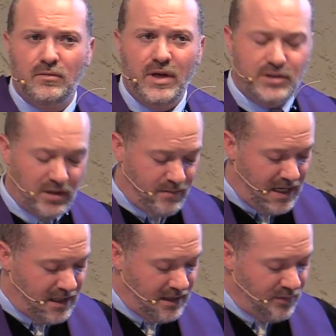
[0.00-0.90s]
Rachel
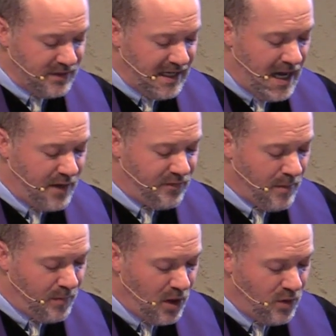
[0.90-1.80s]
immediately resigned
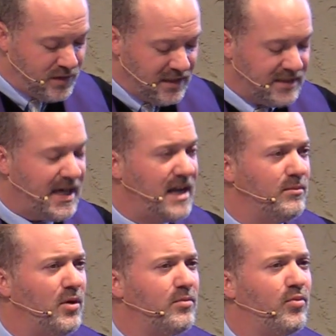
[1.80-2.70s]
from her post,
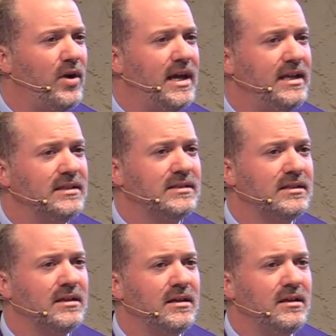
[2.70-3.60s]
inciting both
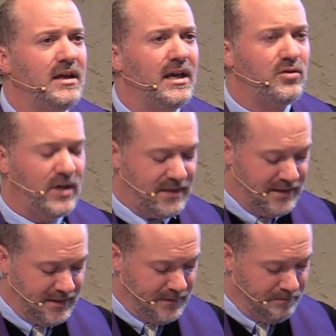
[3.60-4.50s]
praise and
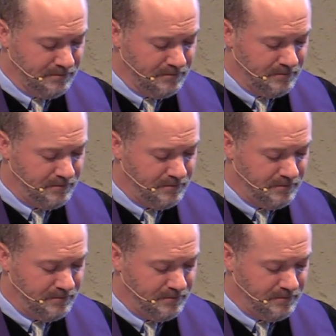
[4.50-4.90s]
criticism.